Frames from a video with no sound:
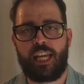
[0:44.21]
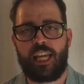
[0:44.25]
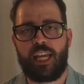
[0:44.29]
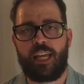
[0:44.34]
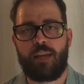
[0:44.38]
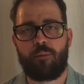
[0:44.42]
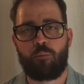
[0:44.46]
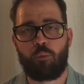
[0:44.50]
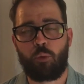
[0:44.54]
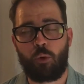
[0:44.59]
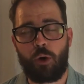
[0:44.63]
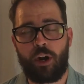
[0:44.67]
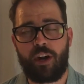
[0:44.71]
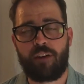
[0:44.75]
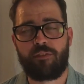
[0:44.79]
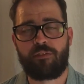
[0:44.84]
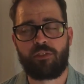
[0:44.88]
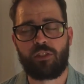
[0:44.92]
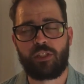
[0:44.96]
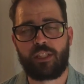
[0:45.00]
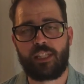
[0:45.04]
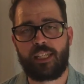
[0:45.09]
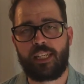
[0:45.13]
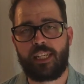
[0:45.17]
and
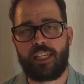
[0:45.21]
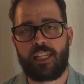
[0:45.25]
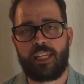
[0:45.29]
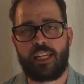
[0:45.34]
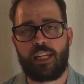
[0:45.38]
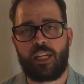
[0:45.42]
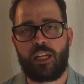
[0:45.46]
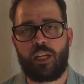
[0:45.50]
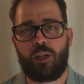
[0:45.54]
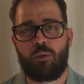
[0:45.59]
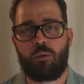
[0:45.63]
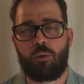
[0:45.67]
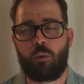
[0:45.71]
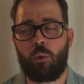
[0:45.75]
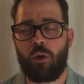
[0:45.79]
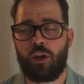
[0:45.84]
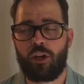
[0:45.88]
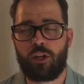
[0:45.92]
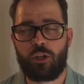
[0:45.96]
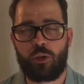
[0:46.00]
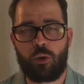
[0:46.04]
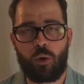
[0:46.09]
prayerfully. We wanted to